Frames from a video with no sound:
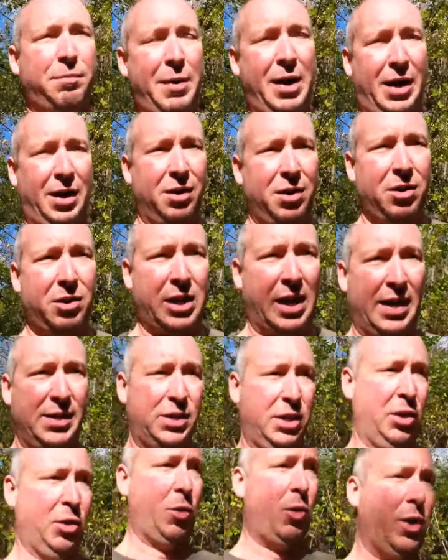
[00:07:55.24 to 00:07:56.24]
are making all
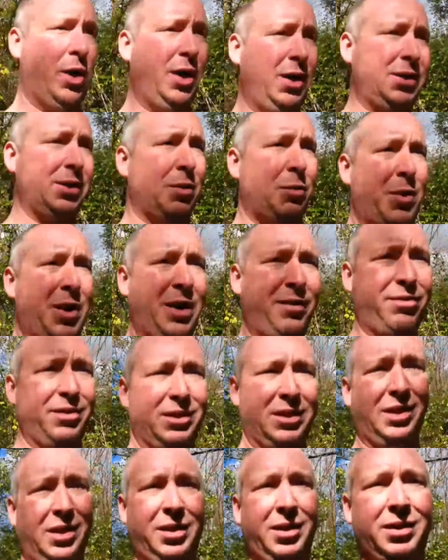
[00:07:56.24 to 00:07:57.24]
kinds of noise and the wife
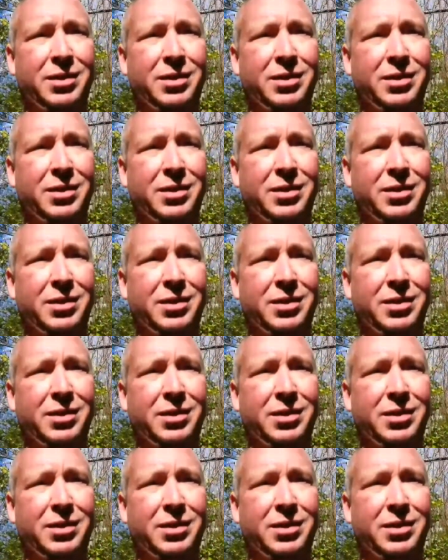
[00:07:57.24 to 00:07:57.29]
is